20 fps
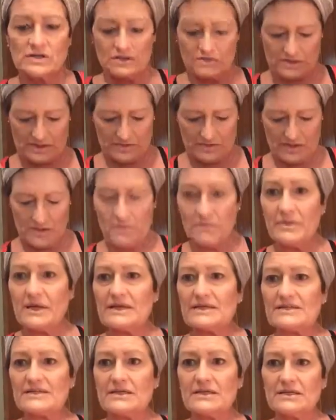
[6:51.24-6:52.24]
to do is I'm going to
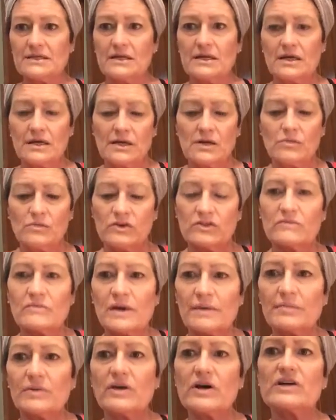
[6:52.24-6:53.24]
mix it with
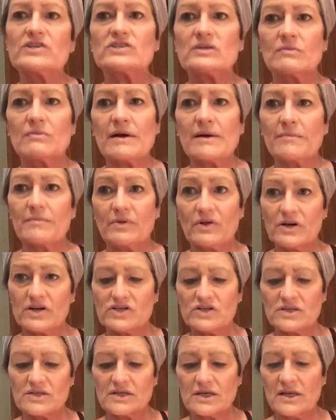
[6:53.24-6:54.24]
my blush, and my
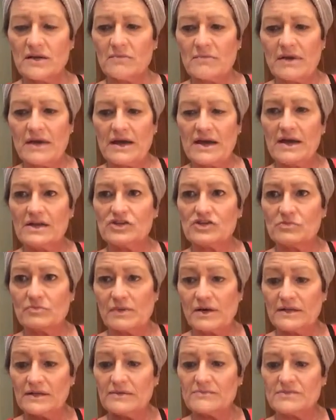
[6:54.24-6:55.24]
blush is going to match
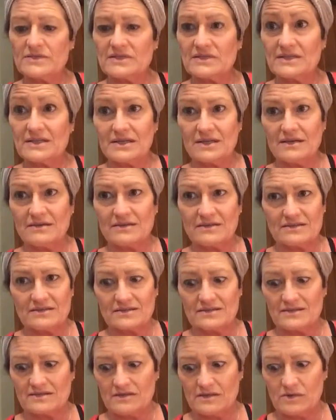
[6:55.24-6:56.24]
my lipstick. This
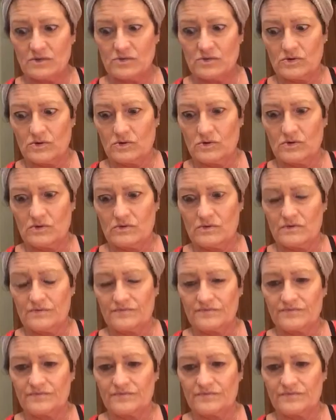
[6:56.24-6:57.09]
is so cool.